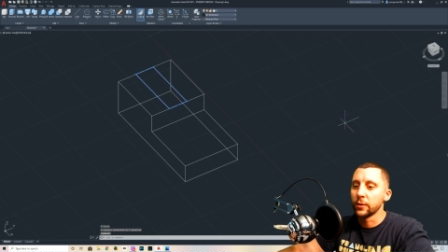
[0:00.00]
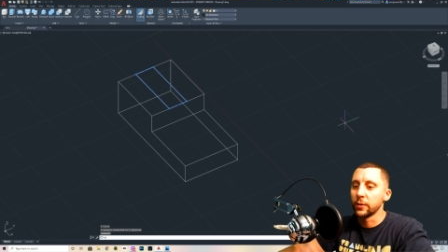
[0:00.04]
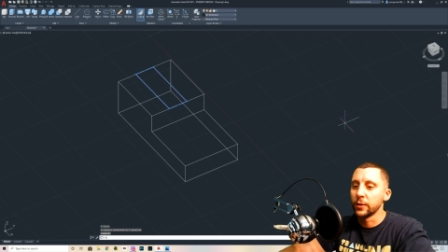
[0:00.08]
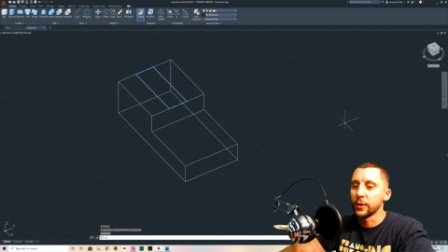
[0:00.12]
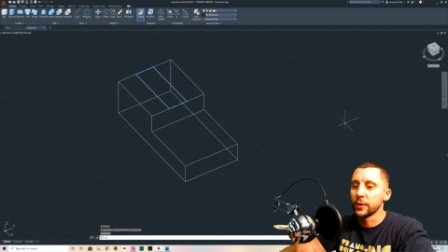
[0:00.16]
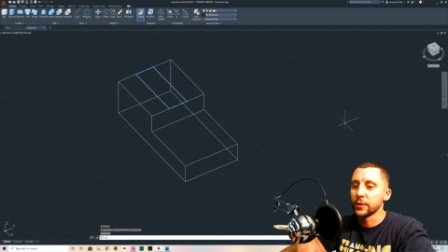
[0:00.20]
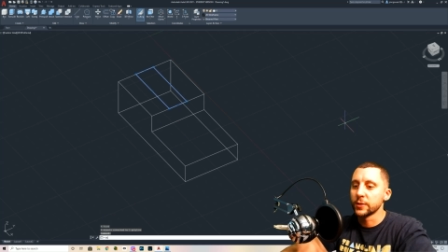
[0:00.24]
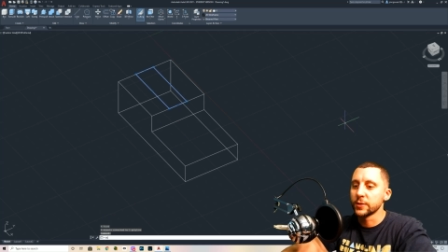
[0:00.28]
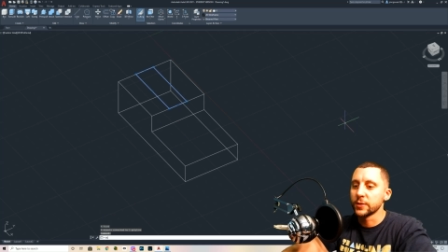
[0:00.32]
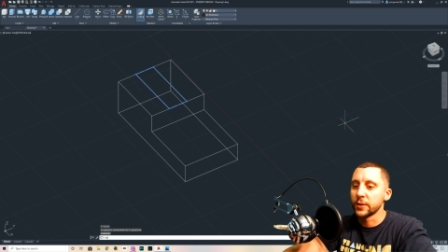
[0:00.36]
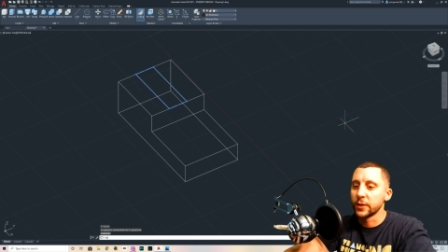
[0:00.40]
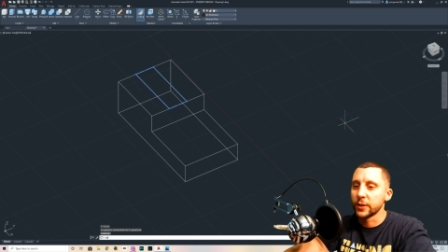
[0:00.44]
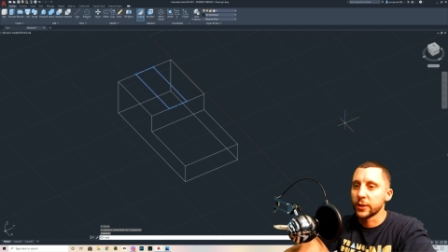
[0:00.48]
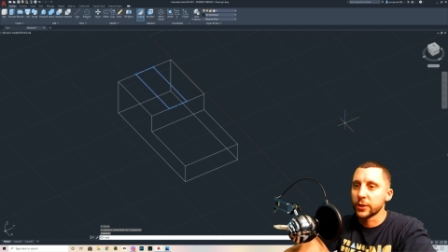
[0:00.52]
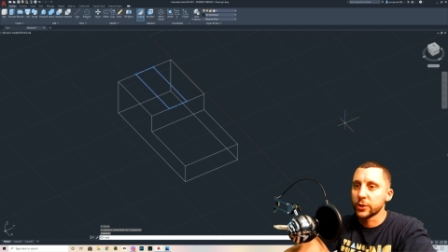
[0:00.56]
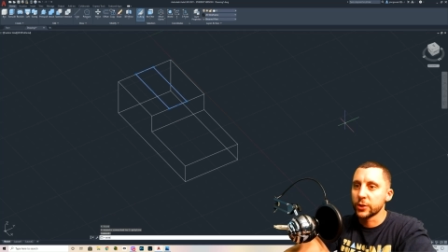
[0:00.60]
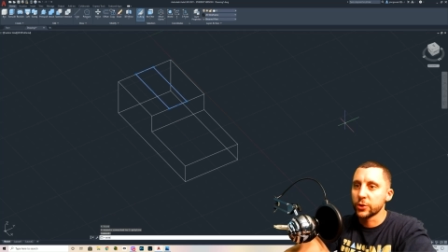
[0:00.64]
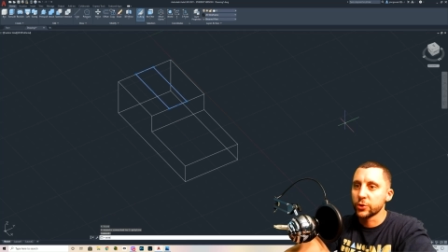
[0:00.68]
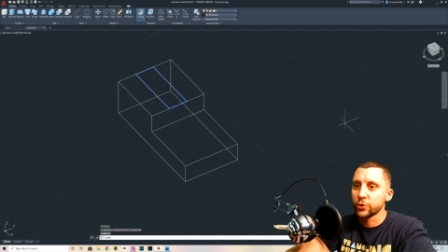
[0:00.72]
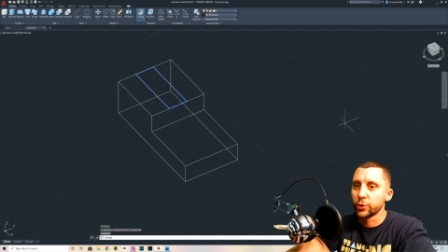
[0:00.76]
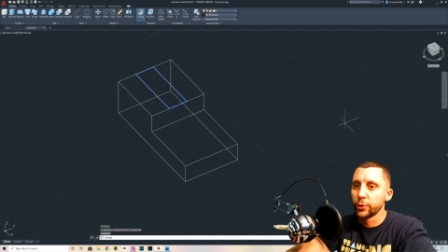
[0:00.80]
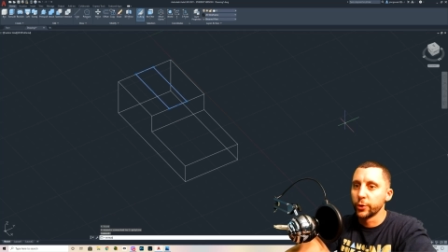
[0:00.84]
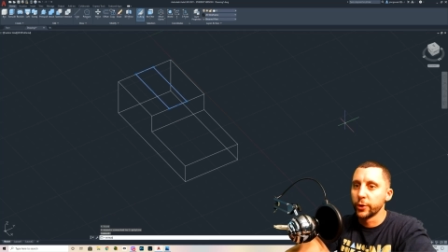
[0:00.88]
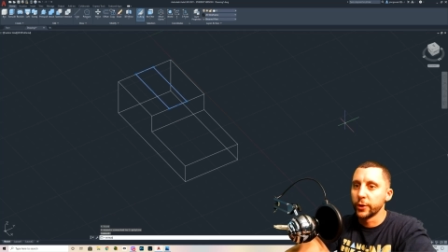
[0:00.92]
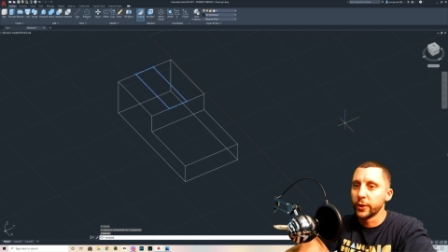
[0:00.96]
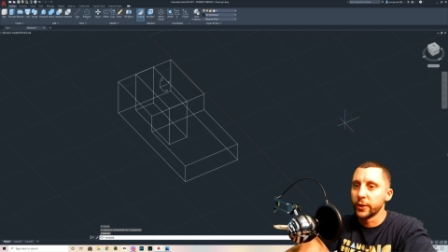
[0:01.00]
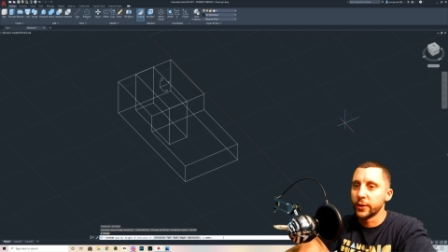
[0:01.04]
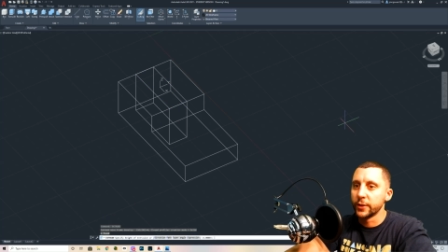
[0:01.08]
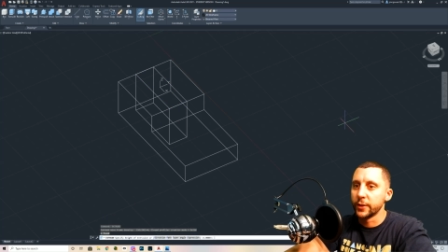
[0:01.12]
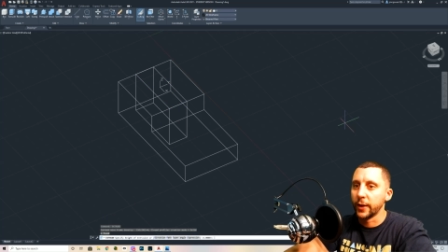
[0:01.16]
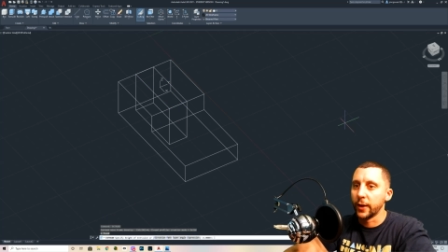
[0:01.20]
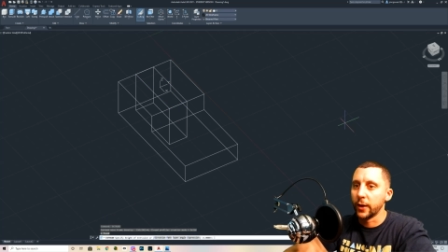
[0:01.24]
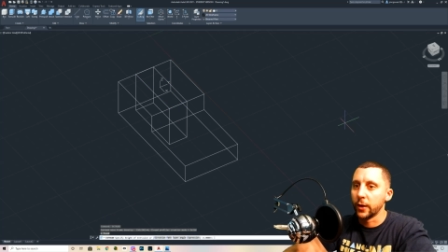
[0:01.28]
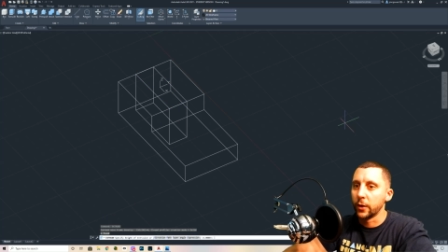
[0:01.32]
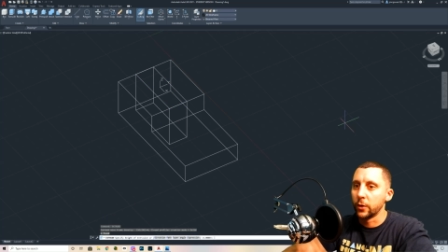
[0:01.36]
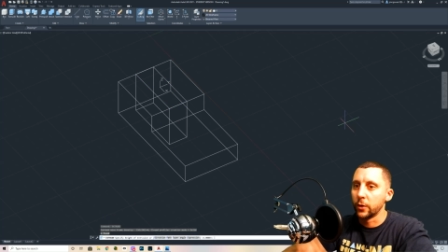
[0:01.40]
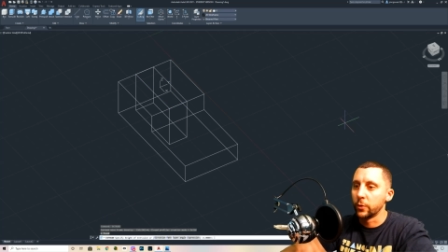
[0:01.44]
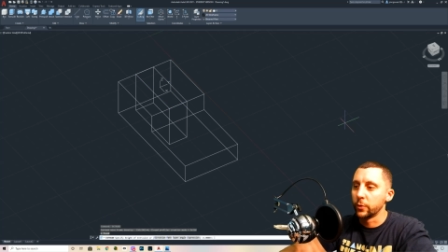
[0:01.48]
this and extrude it
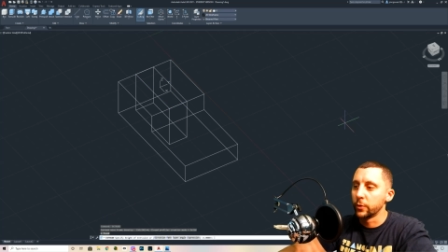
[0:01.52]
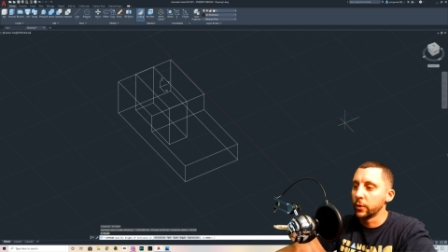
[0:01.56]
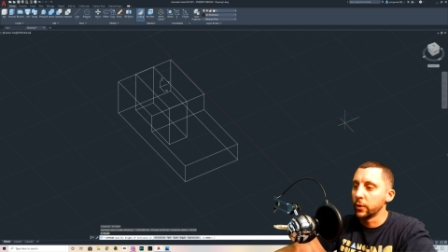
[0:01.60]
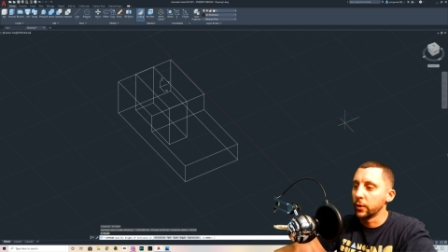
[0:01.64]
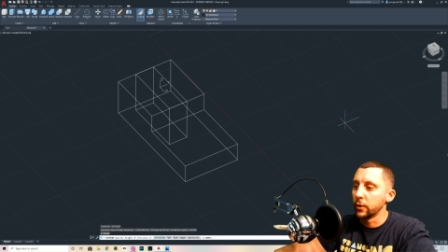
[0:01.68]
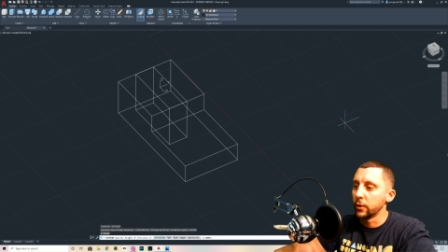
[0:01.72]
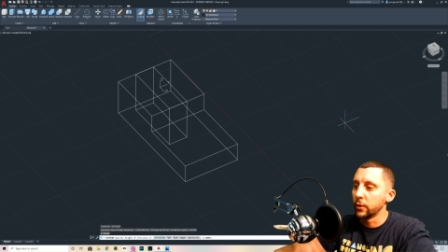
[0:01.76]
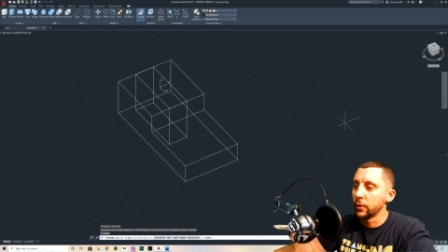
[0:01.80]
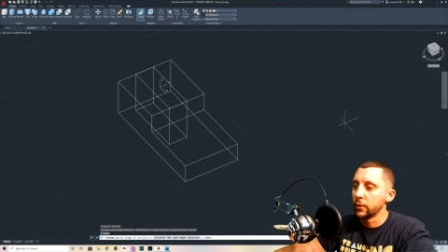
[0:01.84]
down.